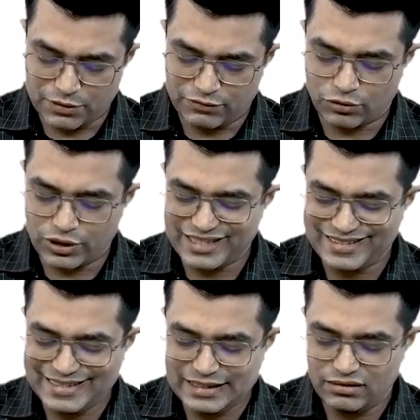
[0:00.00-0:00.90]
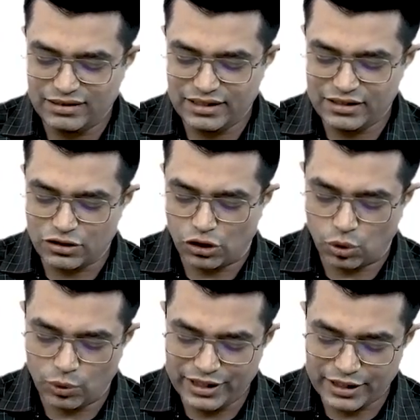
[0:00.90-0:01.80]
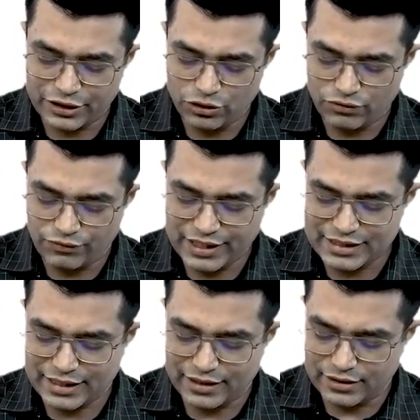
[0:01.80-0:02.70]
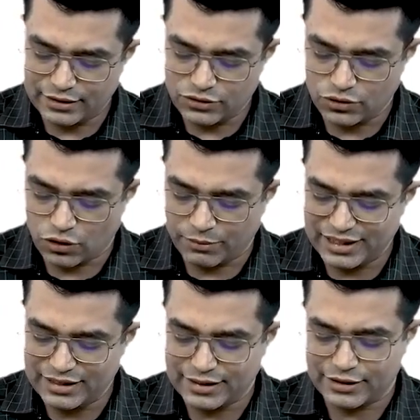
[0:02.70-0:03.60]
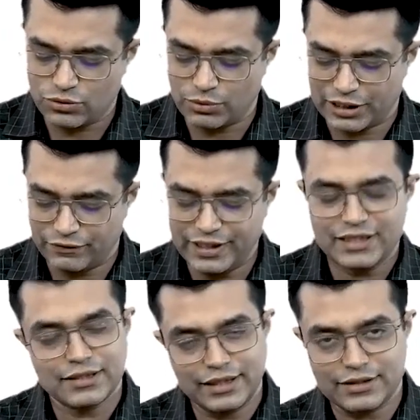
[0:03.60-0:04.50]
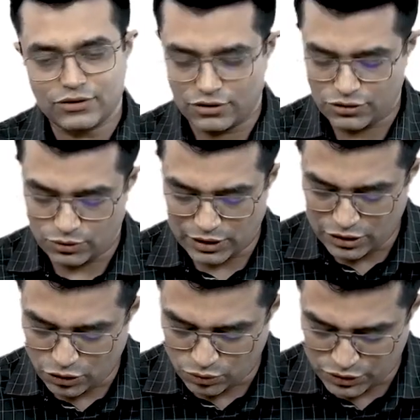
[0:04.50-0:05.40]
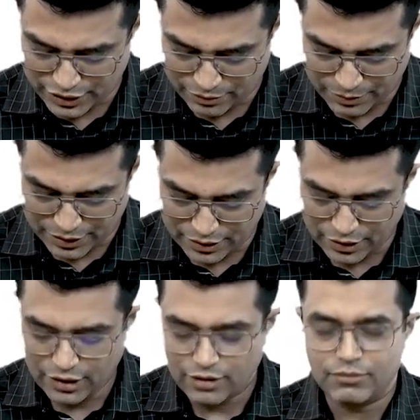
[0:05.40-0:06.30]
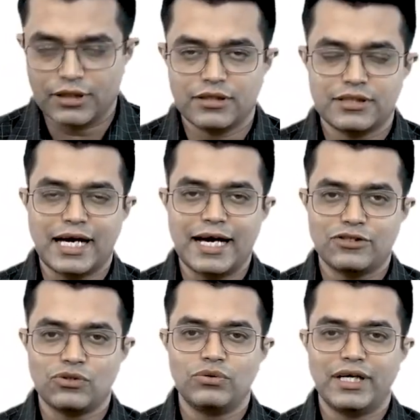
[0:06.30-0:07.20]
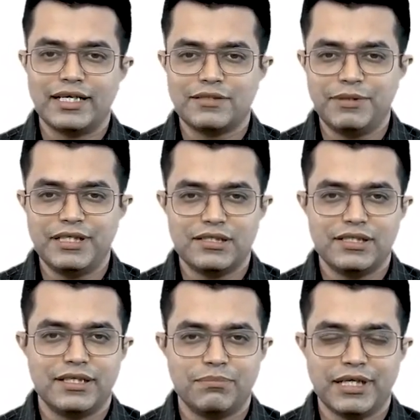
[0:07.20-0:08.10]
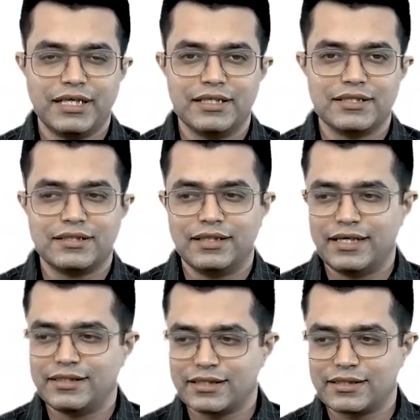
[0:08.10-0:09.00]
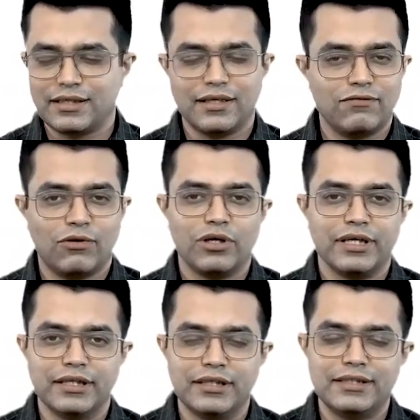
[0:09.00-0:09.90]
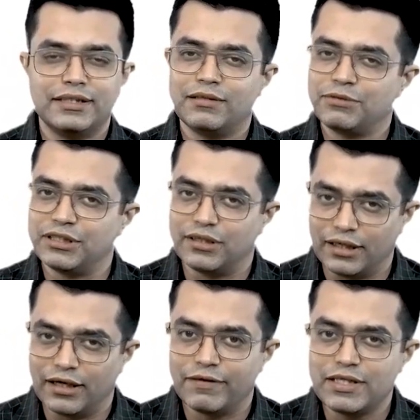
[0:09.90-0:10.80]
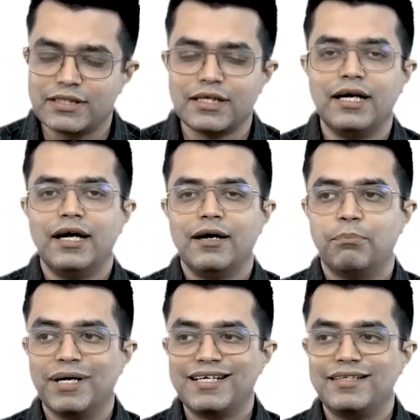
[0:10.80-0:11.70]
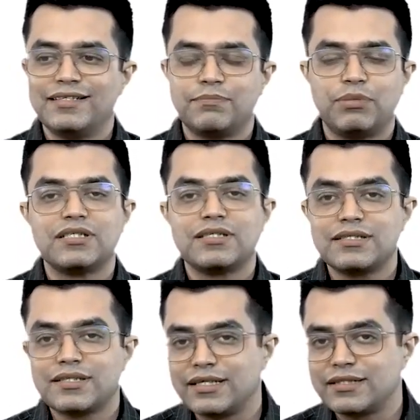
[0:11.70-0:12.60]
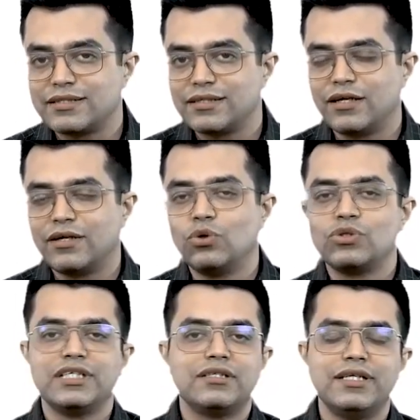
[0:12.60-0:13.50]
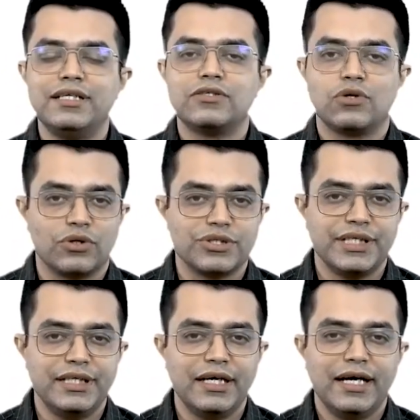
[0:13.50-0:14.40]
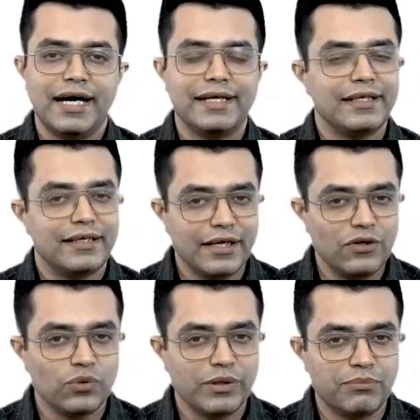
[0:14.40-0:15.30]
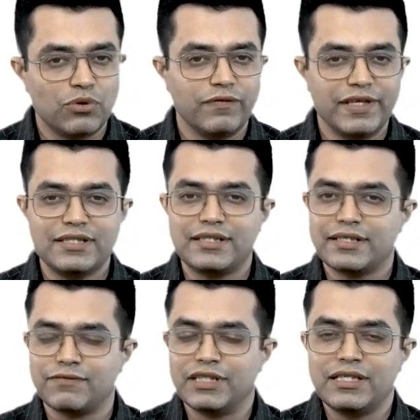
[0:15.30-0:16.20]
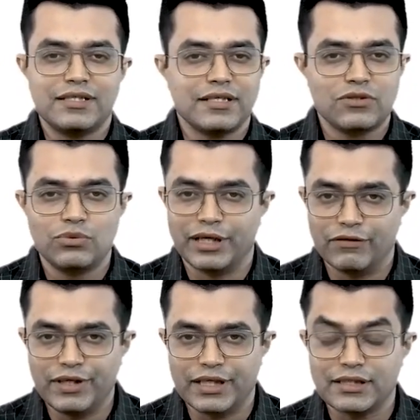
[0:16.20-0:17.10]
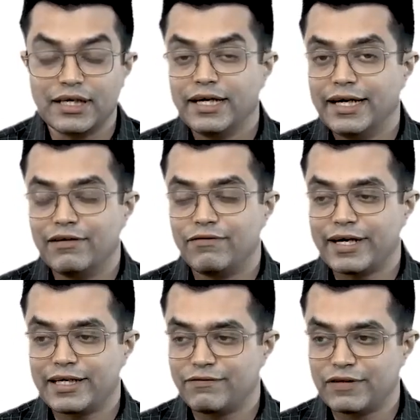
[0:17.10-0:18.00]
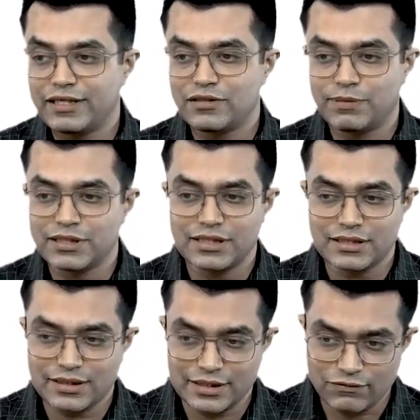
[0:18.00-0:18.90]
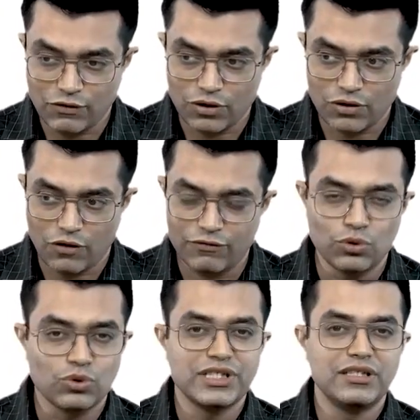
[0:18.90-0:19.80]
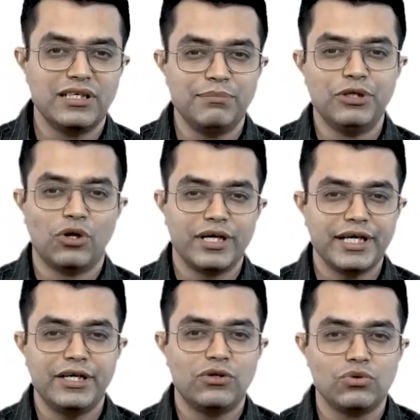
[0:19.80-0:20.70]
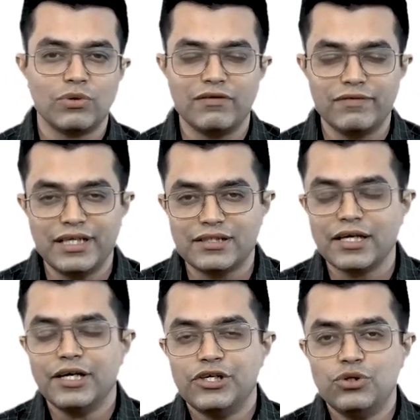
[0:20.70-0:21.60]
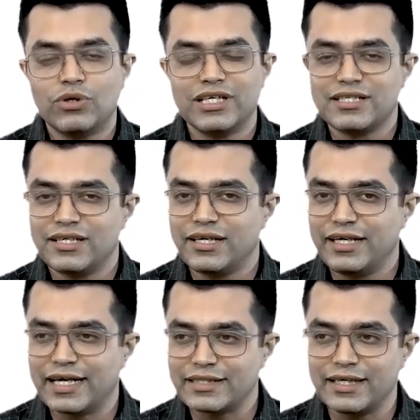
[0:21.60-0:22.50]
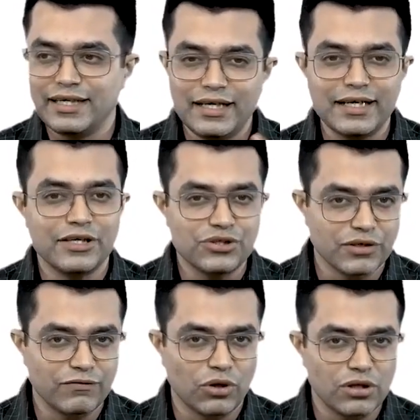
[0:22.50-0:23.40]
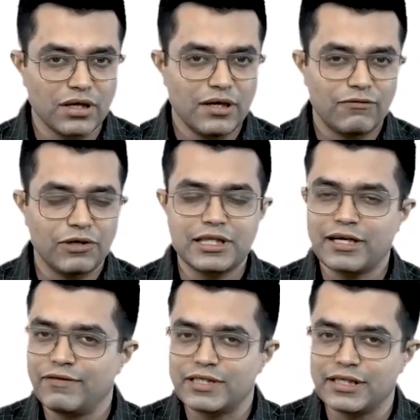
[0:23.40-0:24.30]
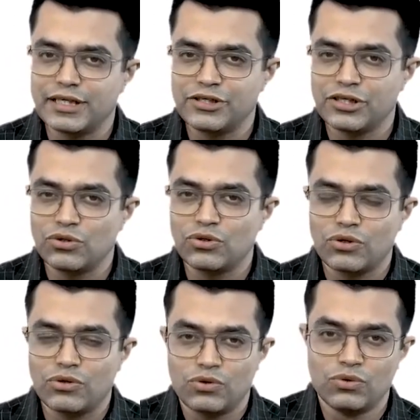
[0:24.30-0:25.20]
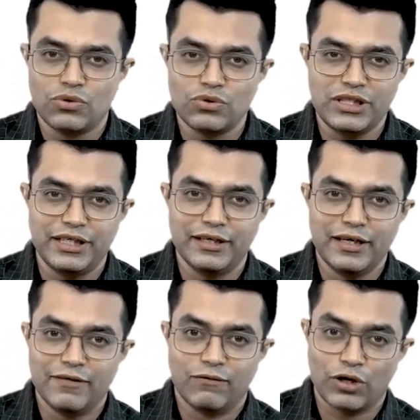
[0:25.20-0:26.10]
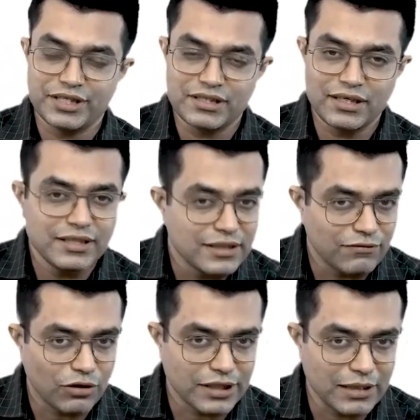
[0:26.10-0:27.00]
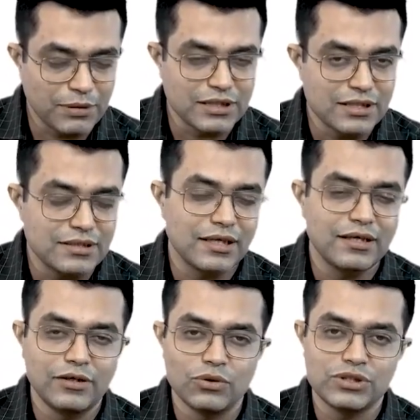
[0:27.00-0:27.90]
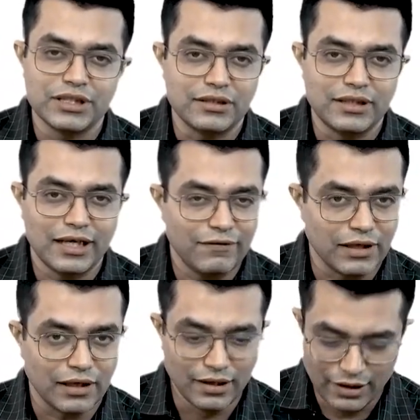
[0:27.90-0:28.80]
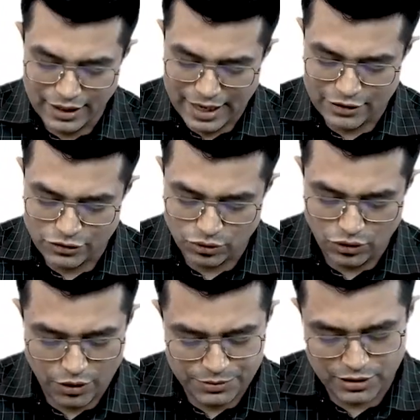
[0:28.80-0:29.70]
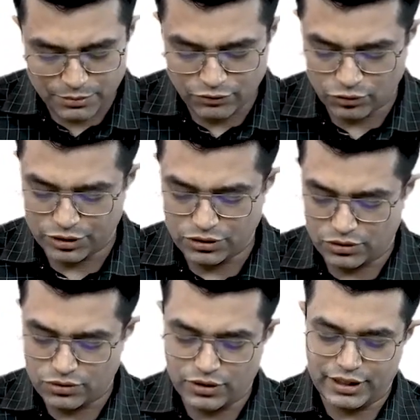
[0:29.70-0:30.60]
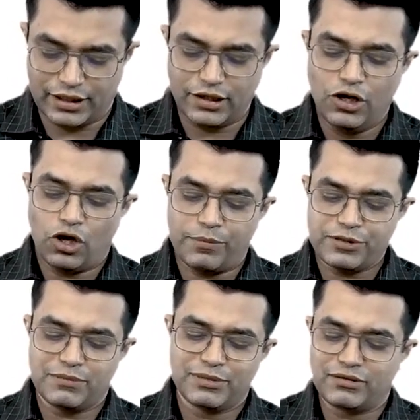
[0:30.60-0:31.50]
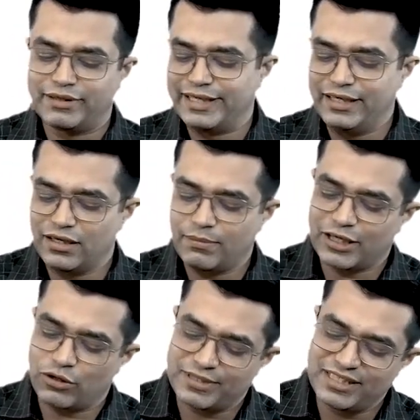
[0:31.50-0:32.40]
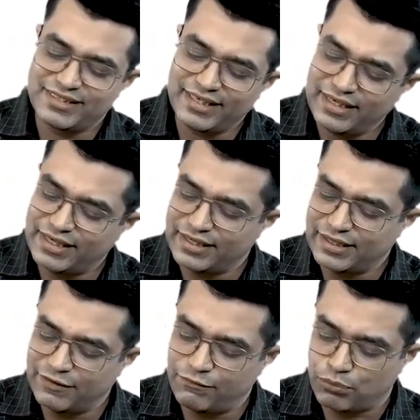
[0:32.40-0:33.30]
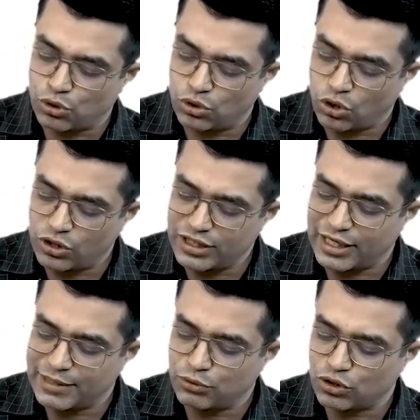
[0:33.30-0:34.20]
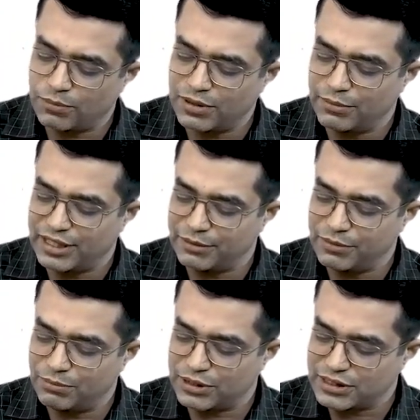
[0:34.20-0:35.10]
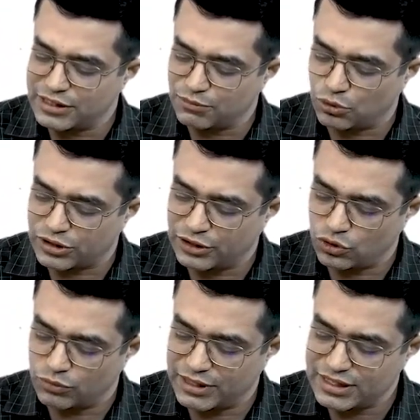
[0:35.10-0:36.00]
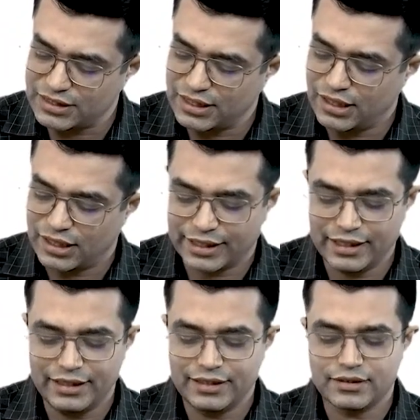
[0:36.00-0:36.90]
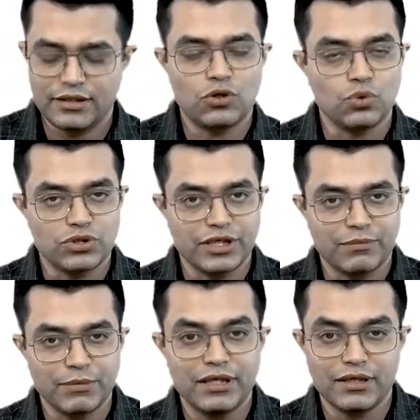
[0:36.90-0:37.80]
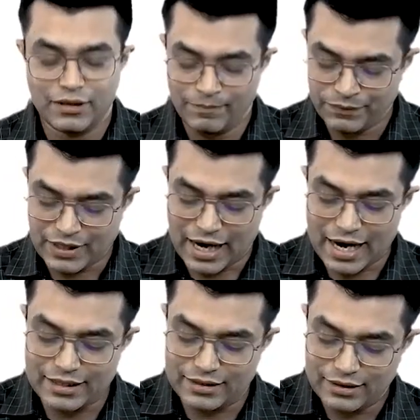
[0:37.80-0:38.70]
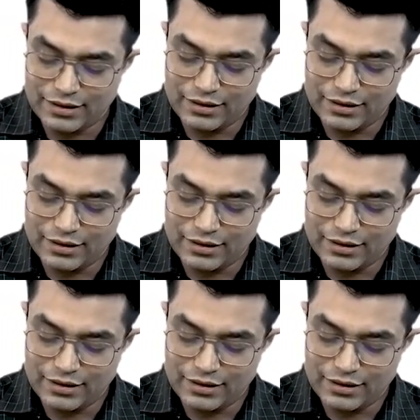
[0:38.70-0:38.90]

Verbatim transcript: number 4 is C3 is low in acute phase and returns to normal in 6 to 8 weeks. It is also a true statement because as soon as PSGN begins, there is a sudden fall in the serum C3 levels. But this persistent uh, low C3 is not seen and they tend to improve in six, within 6 to 8 weeks. In fact, if there is persistence for of low C3 beyond 8 to 12 weeks, you consider it as an indication for further investigation to, to, to see what is the reason for that persistently low C3 level? And so option number 4 is also correct. Option number 3, renal biopsy is indicated if prolonged hypocomplementemia persists more than 2 months. Again, it is a true statement. And